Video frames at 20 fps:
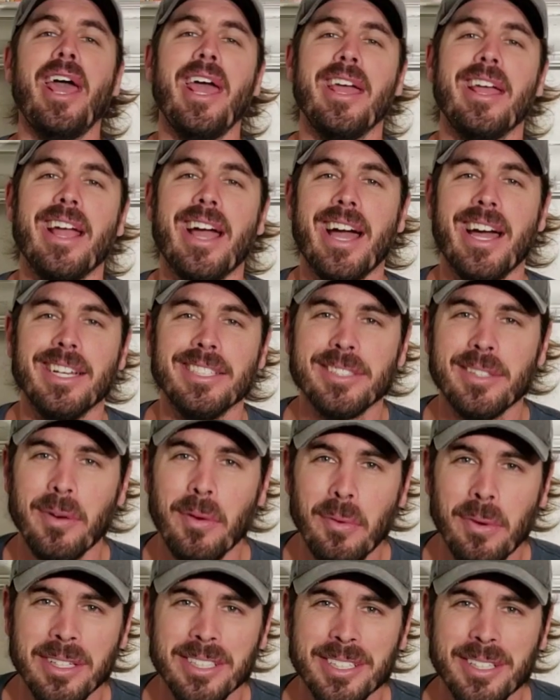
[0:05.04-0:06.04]
Hey guys,
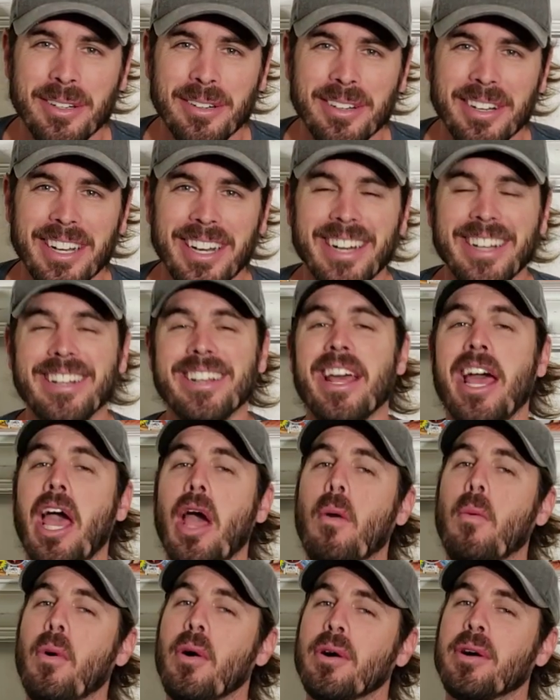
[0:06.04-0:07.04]
what's going on?
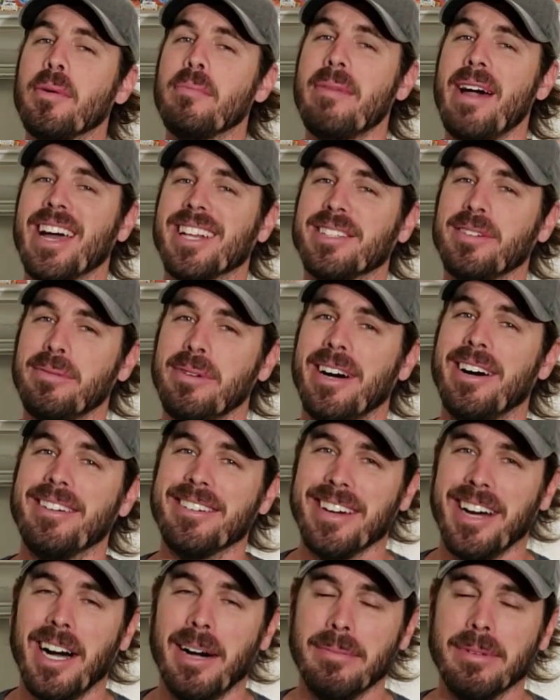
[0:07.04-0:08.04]
And welcome back to
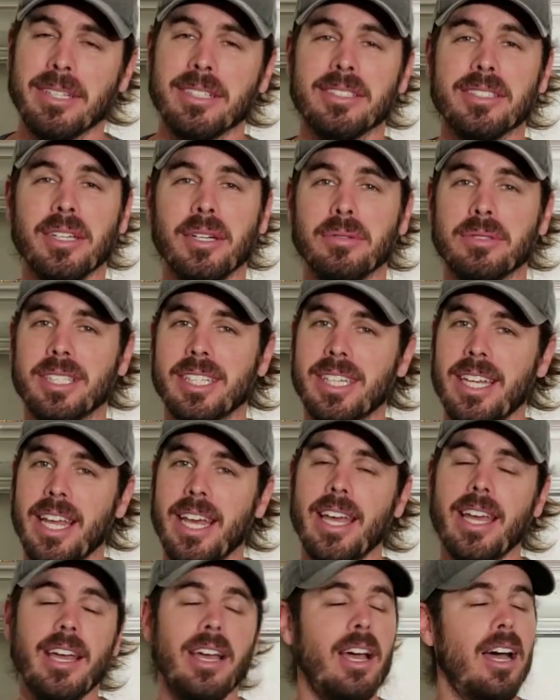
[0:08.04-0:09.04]
Wild Comics. So
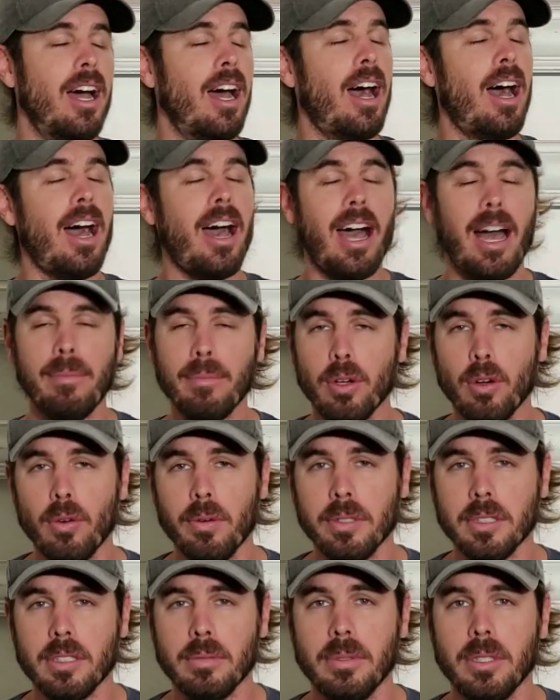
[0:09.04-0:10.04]
today I'm
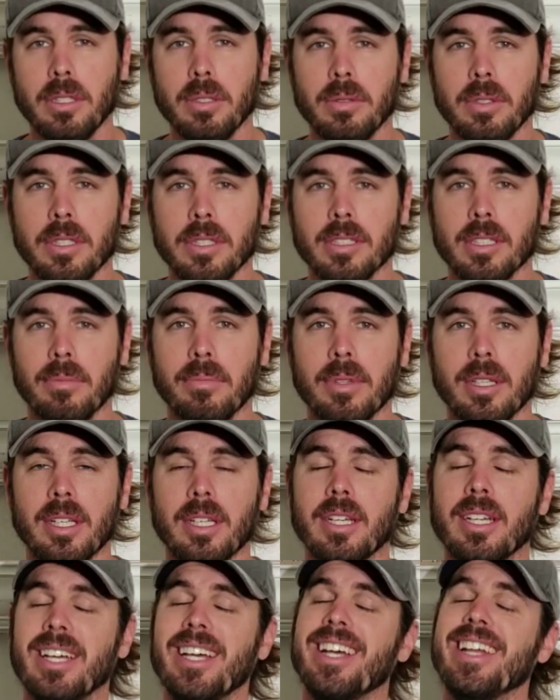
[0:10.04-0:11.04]
going to be doing
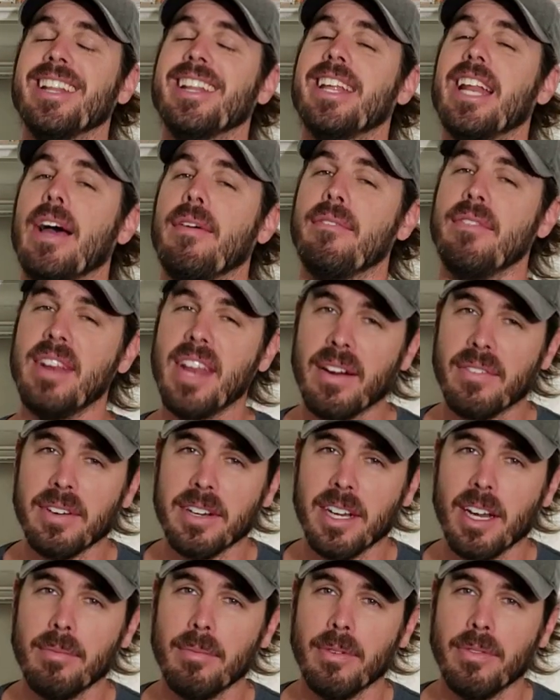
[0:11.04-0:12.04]
something that I've never
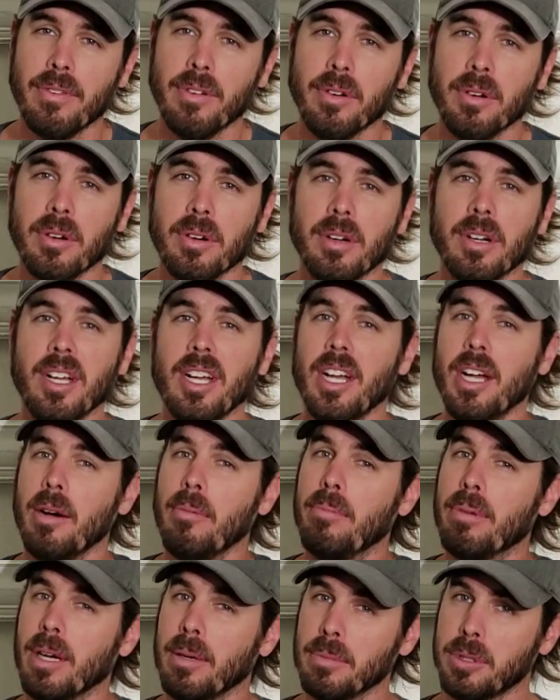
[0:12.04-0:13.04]
done before,
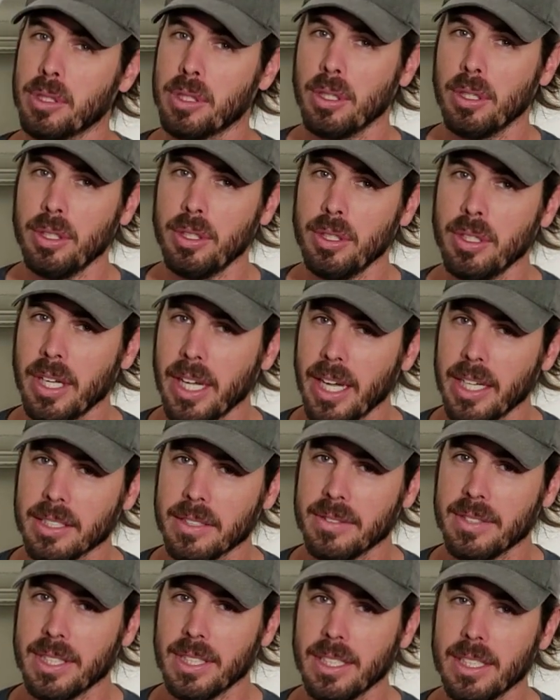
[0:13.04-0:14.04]
but I'm sure you guys
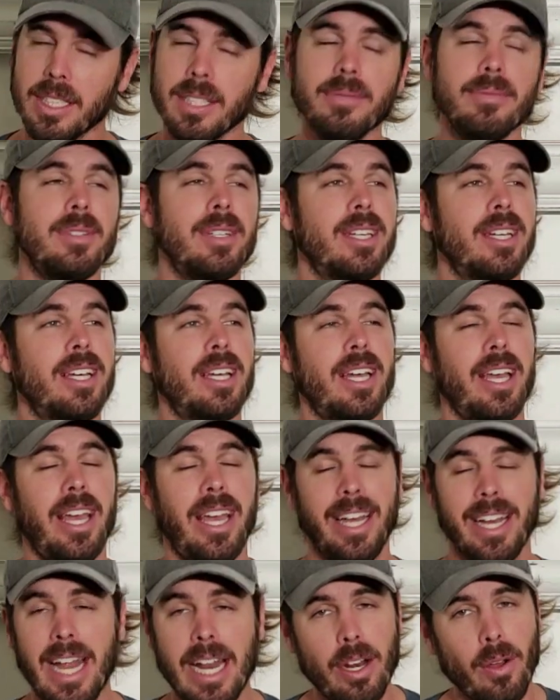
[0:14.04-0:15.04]
have seen it,
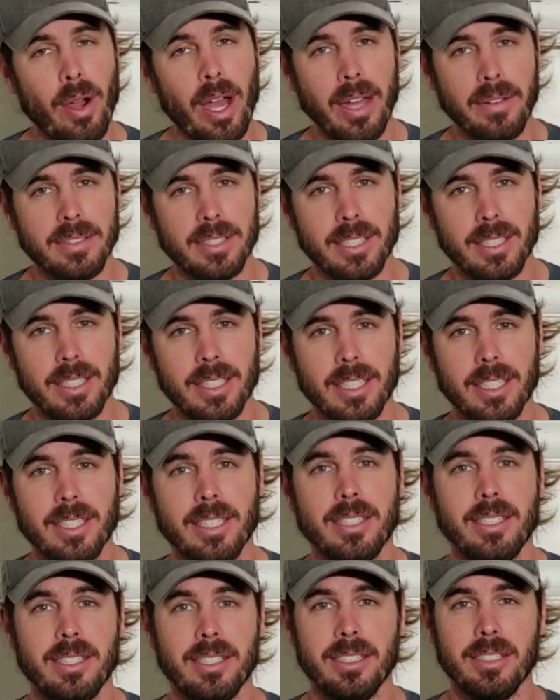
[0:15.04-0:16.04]
and I know I've seen
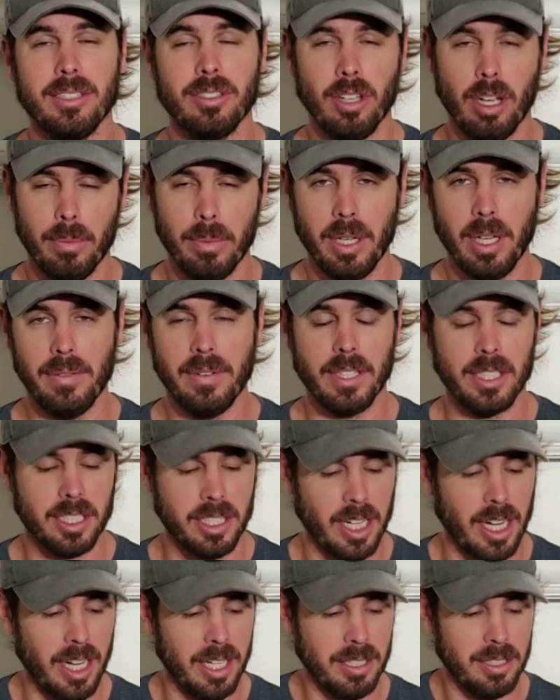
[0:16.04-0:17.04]
it, so I'm gonna give it a
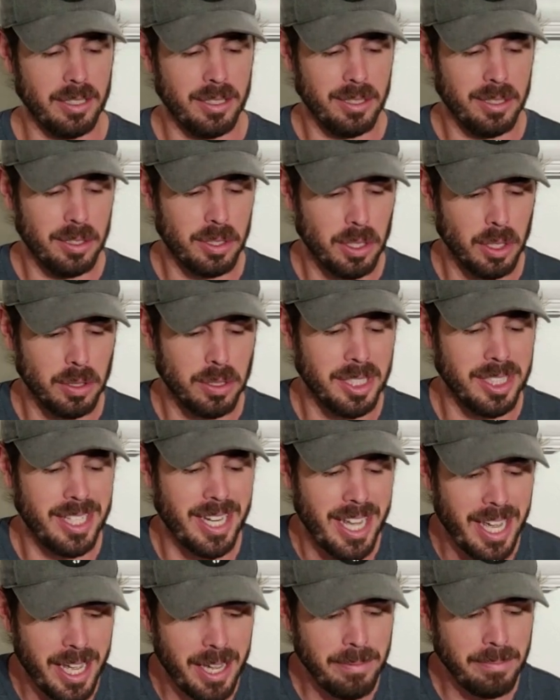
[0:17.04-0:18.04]
shot. So
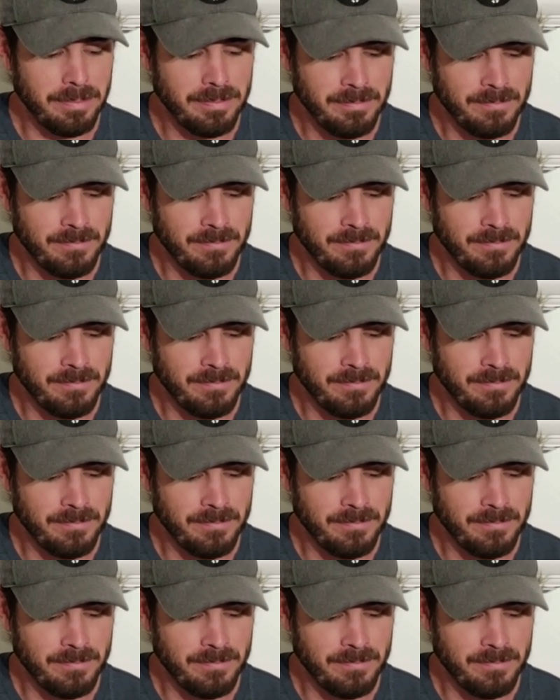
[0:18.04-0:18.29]
today